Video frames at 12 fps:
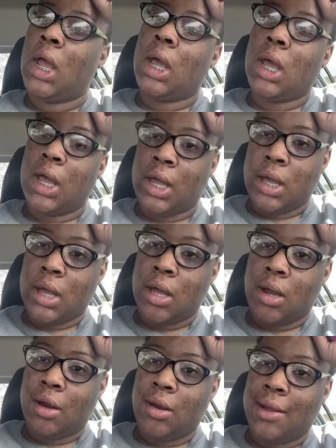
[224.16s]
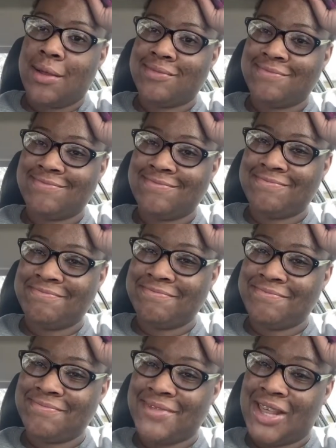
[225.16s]
and
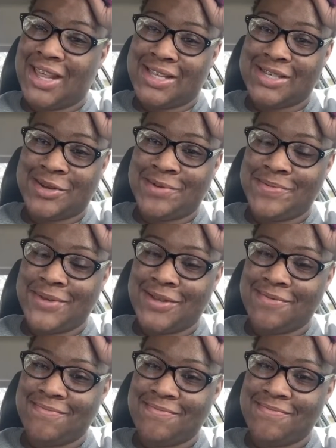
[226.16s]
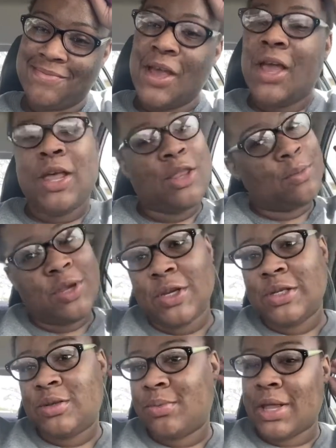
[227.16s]
it's open. The beauty
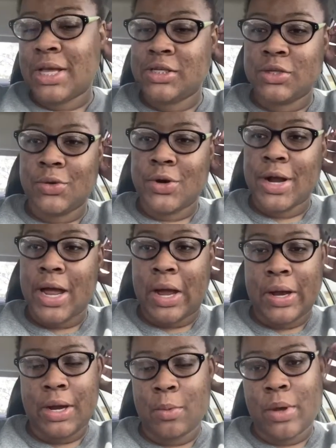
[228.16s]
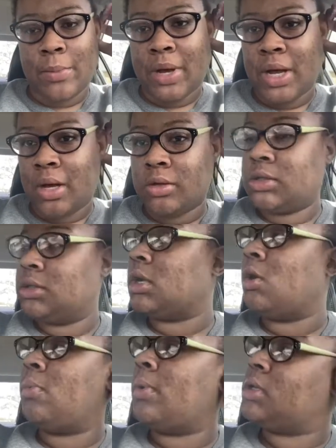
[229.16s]
supply store out here by my house is
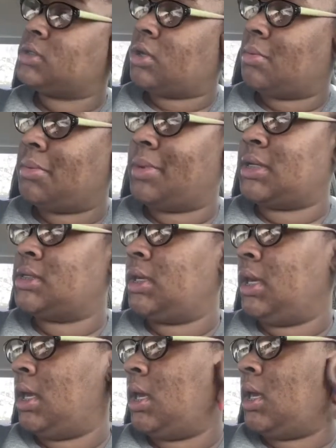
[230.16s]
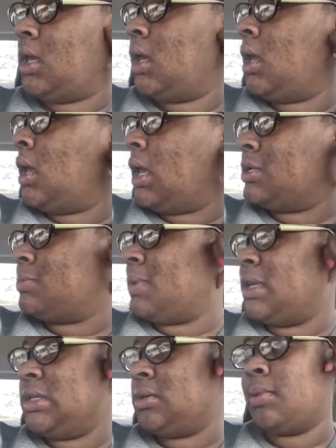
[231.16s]
open, so I'm about to get as
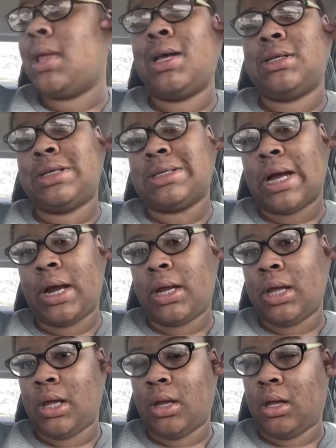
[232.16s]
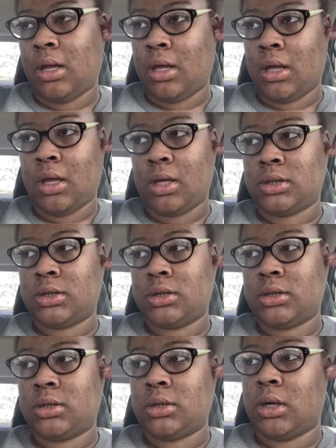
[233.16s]
many supplies as I can get
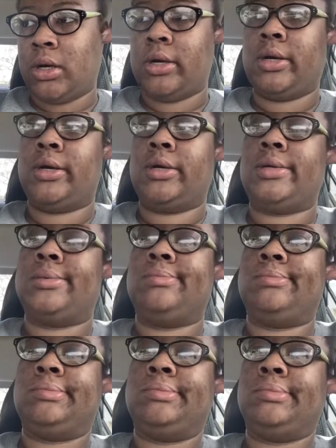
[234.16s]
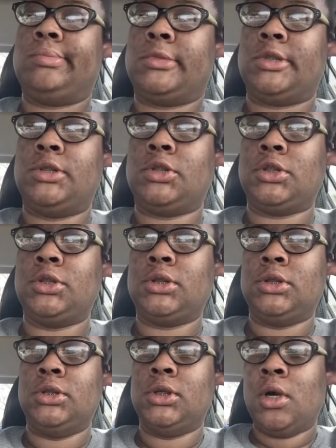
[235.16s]
for
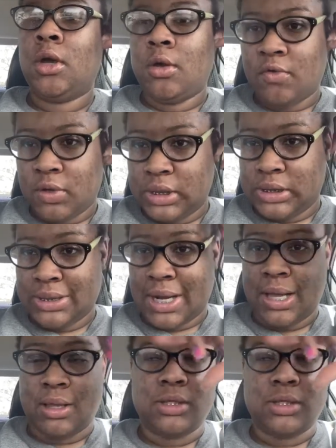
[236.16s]
these knotless